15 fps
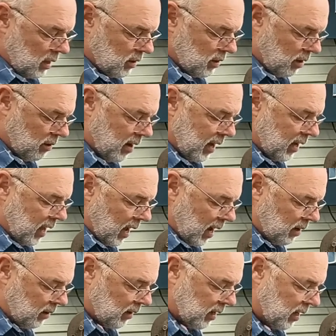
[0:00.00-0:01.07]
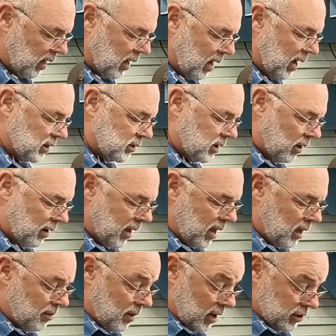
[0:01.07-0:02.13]
crank handle here has no
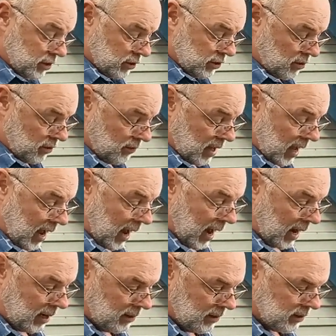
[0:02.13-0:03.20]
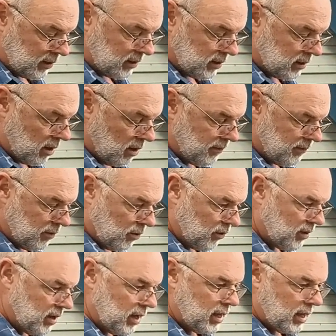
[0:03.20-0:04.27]
calibrations on the handle itself or
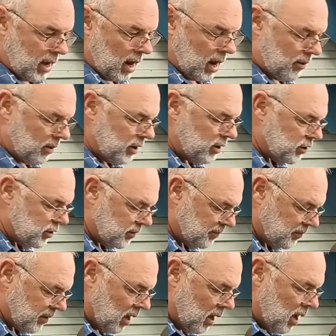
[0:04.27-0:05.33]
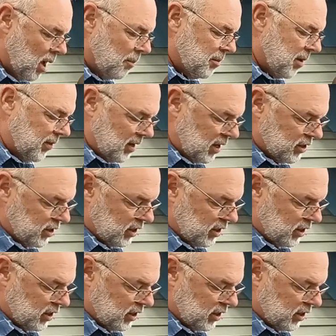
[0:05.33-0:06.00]
the carriage, but there's a